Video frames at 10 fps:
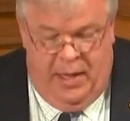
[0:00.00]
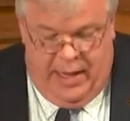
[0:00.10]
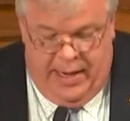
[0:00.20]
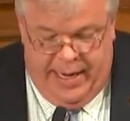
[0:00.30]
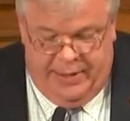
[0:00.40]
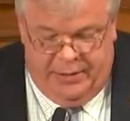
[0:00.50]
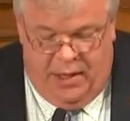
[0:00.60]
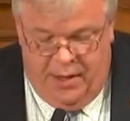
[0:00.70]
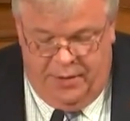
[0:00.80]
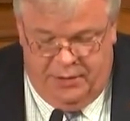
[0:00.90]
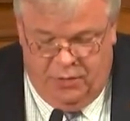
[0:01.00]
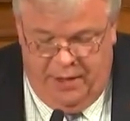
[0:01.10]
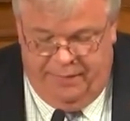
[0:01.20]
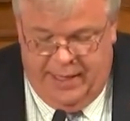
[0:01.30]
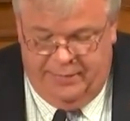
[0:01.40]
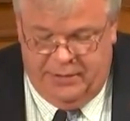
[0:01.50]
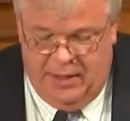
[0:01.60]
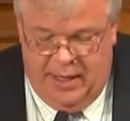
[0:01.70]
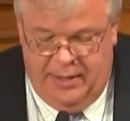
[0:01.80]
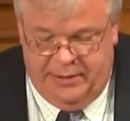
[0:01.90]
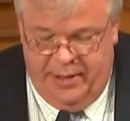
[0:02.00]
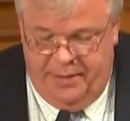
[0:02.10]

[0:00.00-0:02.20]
and adds 125 slots and